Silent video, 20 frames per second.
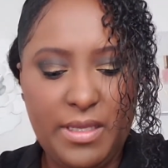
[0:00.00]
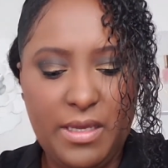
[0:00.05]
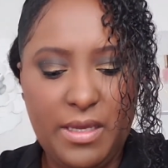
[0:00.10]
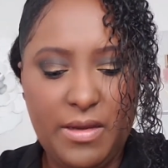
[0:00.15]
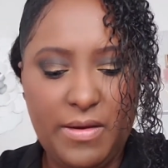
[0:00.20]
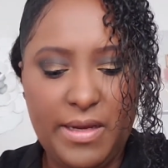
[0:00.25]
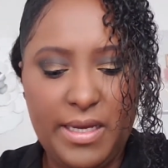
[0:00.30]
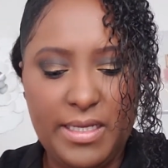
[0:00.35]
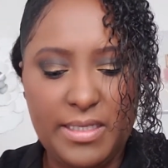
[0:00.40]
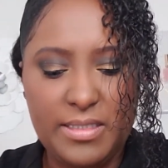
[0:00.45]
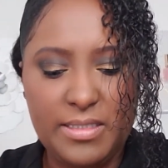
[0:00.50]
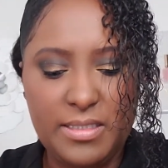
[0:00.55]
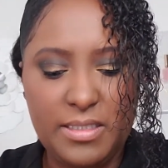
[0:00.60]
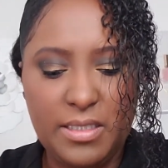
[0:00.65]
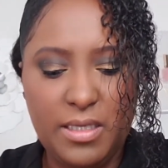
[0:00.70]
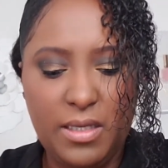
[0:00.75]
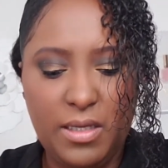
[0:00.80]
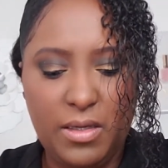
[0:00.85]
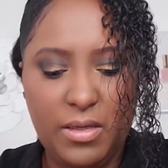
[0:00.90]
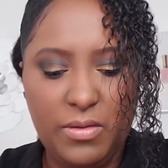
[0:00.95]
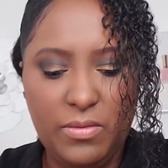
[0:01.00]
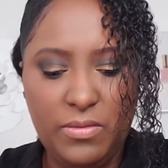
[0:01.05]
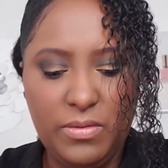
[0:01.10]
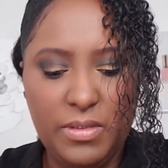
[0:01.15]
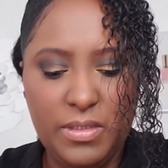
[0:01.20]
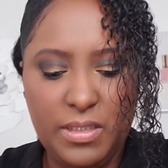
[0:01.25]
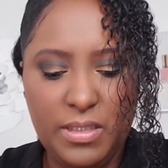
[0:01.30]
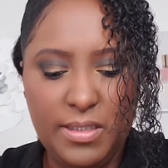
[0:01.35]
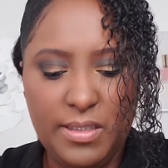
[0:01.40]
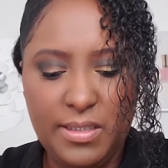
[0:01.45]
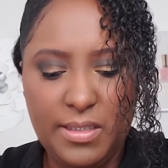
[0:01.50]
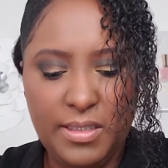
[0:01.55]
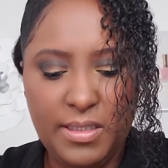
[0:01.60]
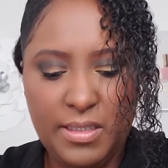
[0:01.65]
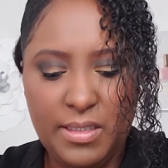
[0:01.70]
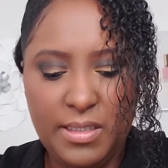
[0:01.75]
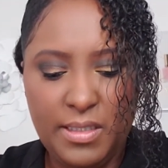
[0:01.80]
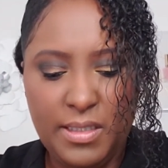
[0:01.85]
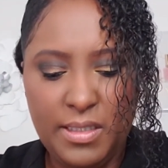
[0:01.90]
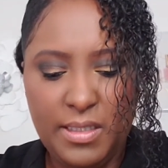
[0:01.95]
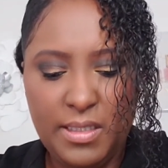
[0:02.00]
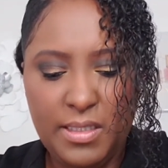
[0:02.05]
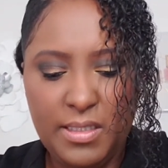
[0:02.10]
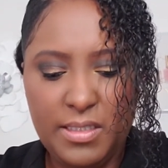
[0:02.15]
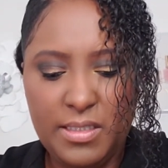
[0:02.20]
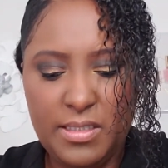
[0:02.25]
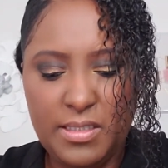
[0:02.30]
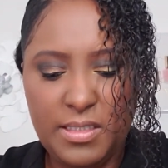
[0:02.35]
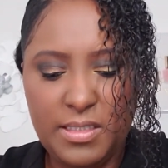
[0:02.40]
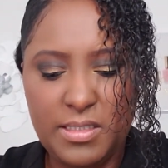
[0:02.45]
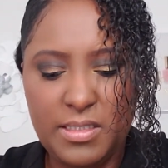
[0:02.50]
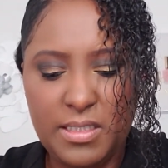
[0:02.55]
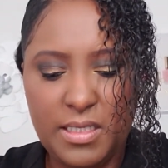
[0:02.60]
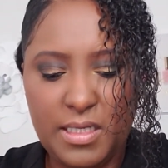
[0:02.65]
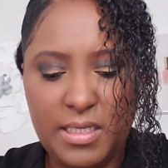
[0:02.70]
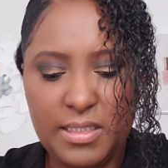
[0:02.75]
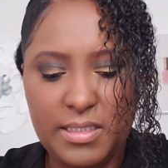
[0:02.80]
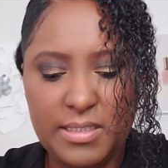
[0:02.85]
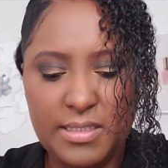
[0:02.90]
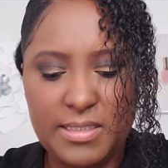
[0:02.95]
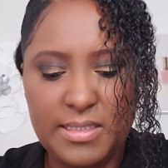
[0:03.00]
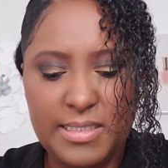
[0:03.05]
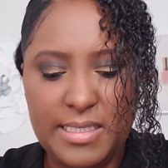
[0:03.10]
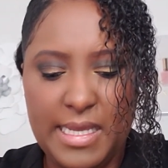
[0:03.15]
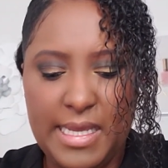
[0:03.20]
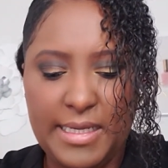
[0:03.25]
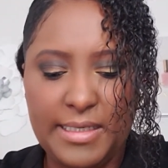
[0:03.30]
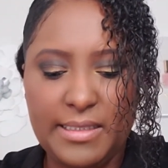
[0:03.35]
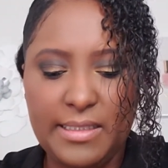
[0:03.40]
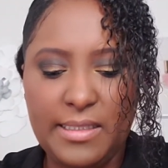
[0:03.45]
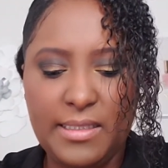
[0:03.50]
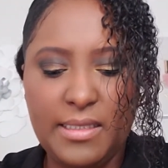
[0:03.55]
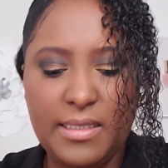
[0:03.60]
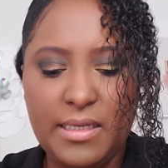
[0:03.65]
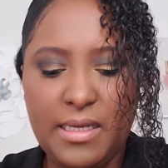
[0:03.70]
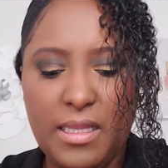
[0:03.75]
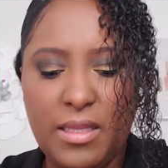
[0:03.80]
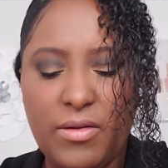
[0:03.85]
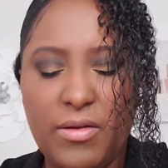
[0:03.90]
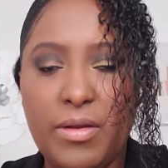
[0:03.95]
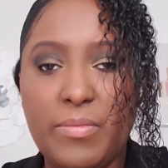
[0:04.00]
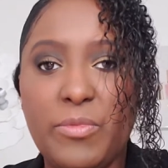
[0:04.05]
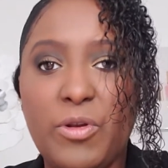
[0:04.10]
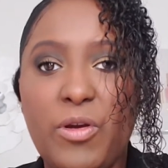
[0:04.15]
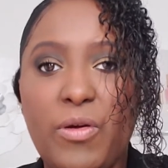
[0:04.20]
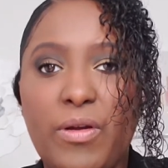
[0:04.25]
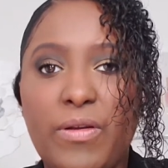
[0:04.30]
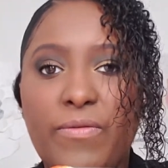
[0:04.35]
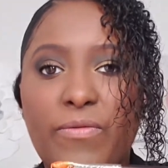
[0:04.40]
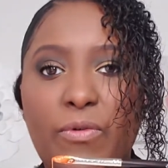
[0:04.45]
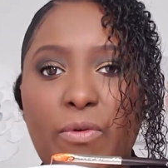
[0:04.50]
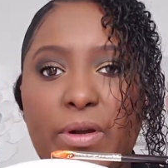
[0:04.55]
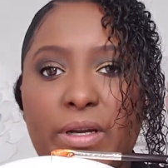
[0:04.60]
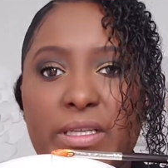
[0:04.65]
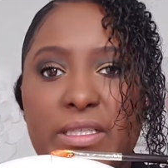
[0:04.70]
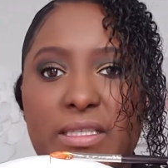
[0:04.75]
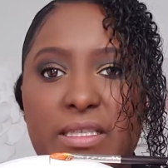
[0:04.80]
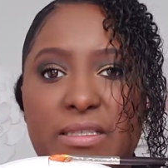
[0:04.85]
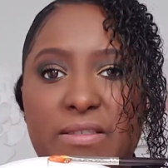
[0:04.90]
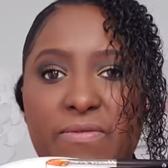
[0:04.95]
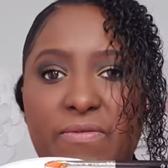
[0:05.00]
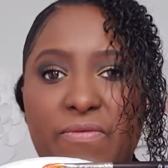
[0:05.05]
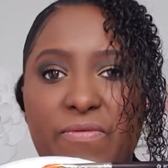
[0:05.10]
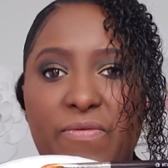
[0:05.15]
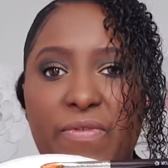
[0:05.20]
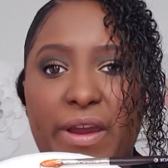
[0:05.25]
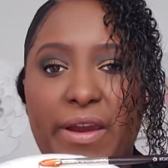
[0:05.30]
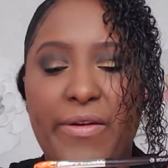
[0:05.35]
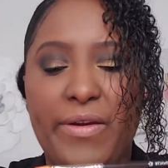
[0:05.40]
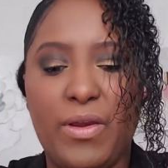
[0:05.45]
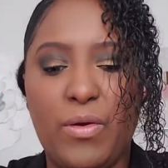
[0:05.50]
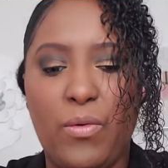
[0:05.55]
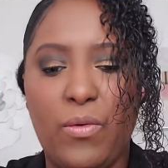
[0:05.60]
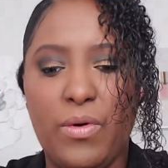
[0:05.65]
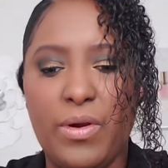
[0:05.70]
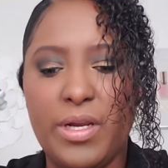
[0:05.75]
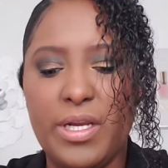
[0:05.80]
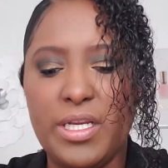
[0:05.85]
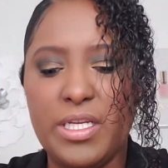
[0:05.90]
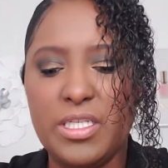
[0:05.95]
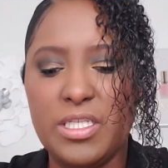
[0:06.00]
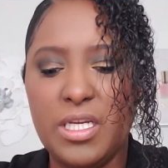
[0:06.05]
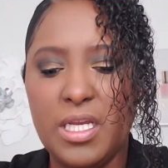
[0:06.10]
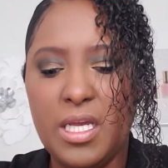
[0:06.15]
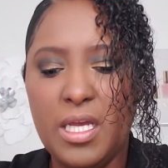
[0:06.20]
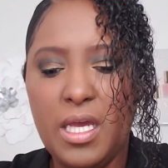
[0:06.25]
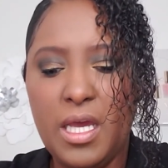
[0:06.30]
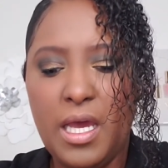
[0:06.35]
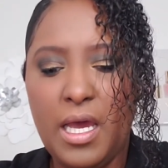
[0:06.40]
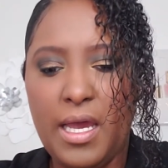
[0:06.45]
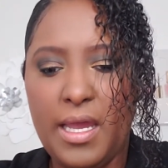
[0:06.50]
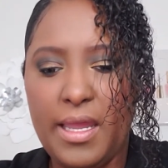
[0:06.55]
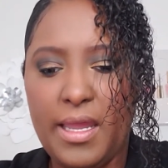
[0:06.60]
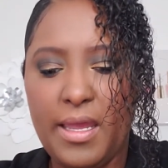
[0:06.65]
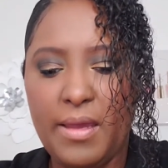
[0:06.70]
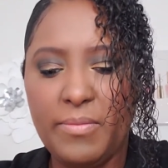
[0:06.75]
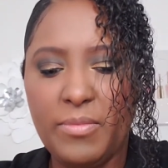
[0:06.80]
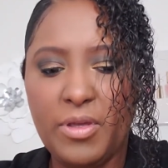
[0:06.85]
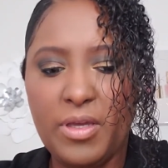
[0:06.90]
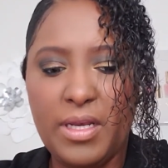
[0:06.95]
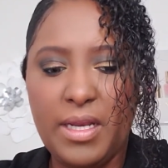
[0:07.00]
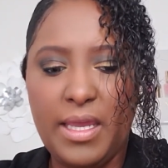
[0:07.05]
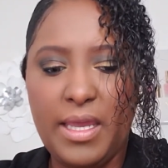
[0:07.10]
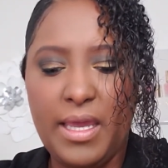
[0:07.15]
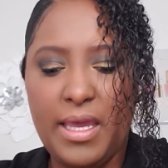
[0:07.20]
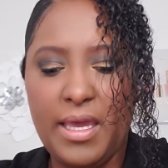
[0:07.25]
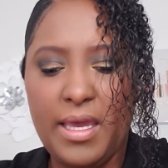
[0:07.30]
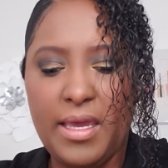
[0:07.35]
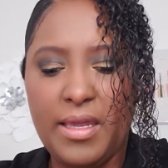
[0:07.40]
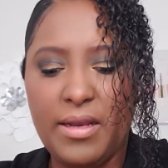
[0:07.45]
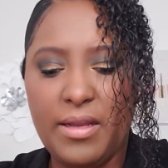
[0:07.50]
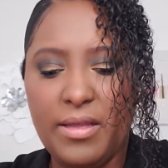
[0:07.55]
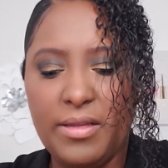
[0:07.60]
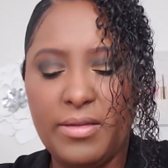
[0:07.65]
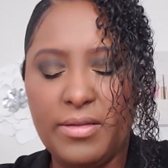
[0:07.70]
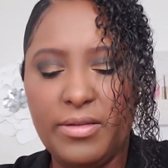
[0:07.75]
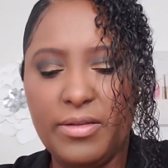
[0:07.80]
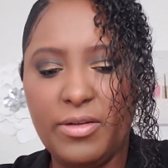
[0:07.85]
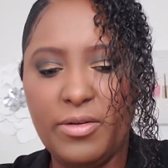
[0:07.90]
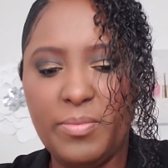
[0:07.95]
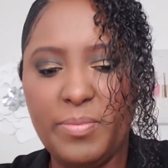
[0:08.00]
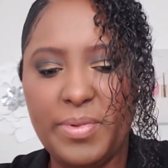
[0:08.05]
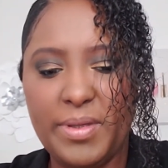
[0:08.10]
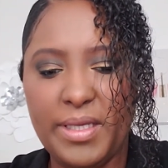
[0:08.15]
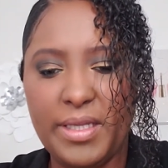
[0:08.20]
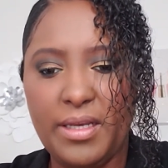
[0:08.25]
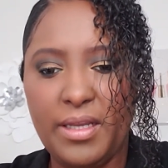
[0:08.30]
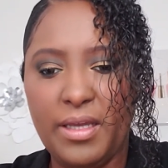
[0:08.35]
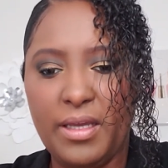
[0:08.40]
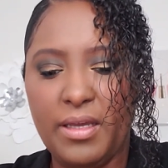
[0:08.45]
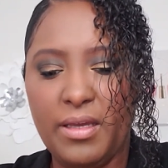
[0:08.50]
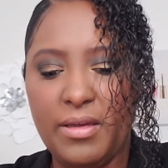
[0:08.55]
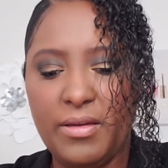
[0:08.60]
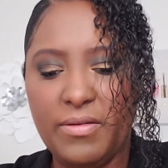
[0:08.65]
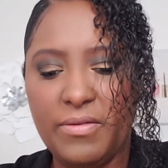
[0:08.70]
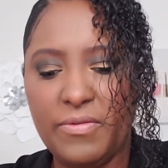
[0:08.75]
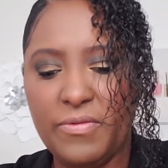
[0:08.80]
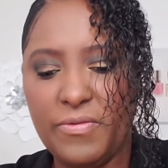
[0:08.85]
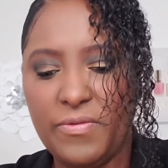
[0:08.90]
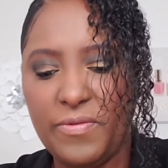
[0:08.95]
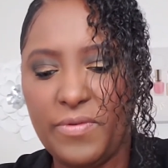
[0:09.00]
Alright, so this is not exactly the color I'm going for because it's very orange. I am going to add a little bit of